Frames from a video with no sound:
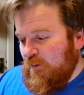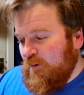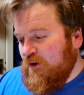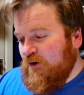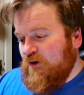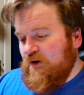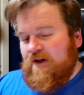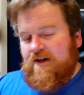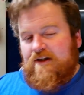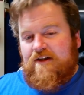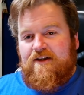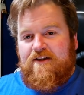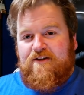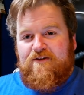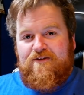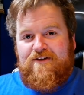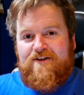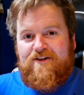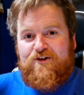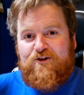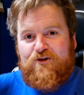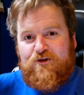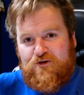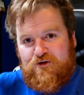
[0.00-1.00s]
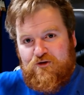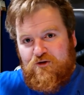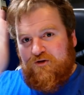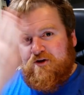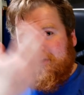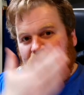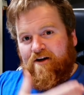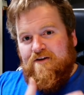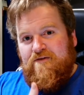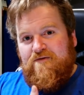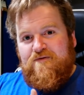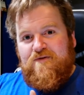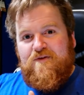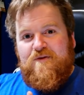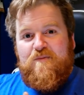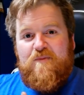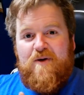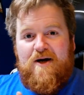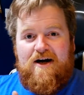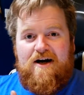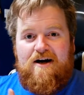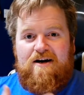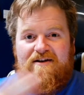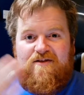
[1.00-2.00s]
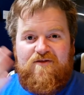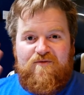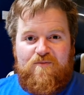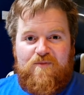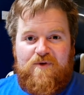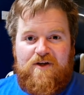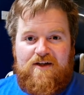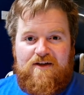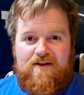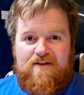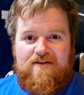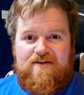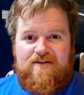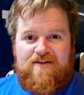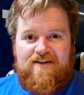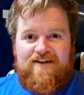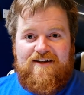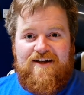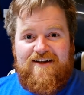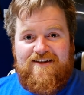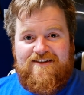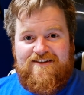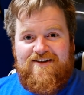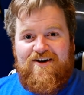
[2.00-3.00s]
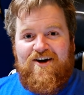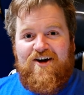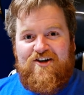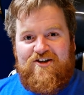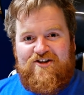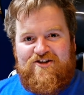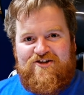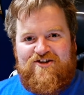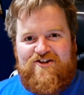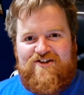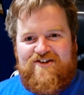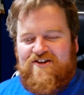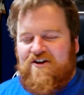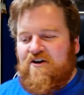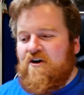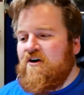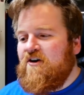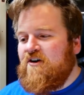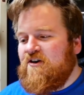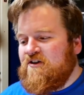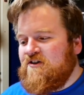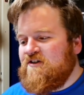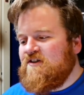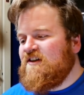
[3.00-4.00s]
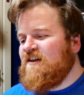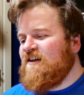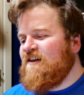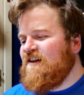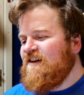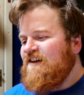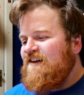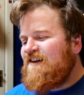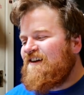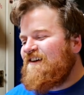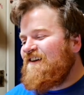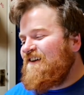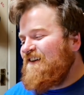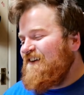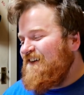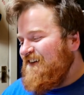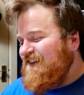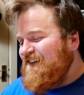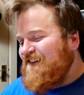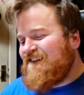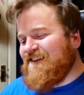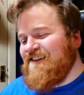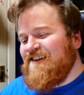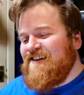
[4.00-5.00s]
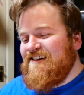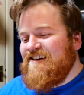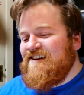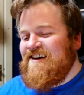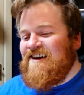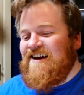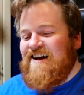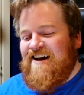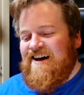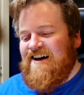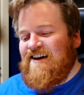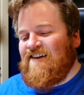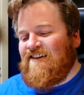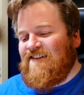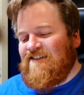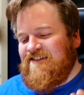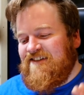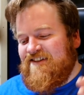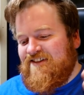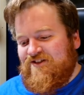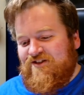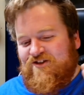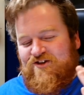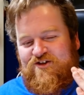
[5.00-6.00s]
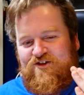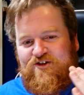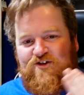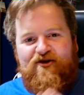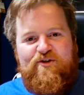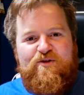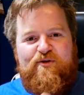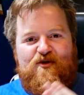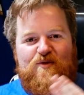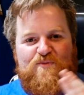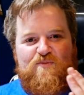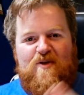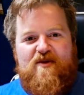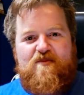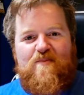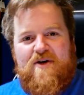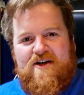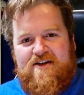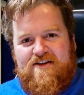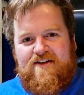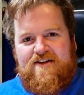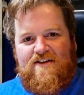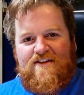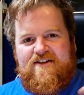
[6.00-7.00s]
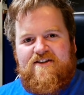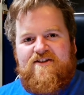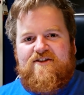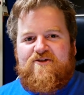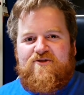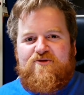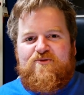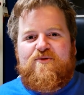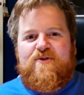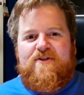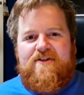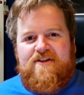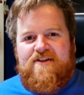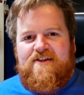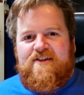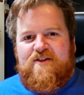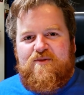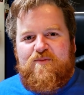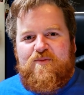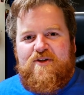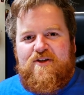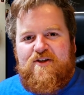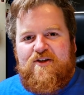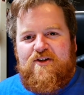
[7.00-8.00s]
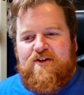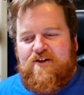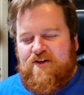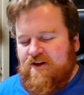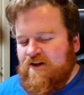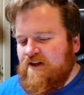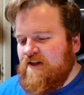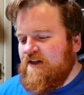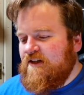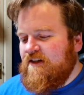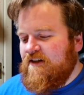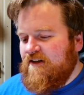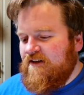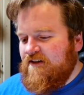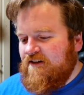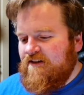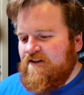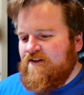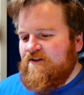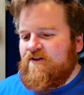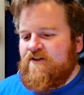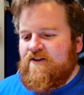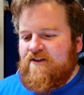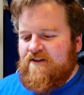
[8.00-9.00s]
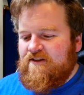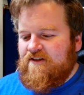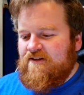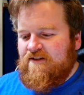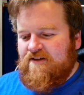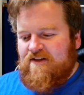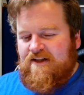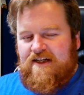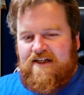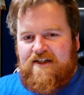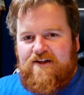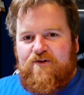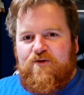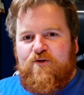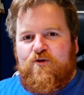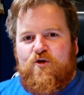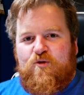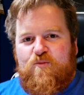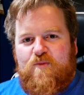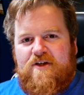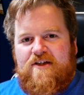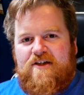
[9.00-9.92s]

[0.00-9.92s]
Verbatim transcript: where I literally shut off the part of me that has conscious thought and I just use my body to do what needs to be done. I literally ignore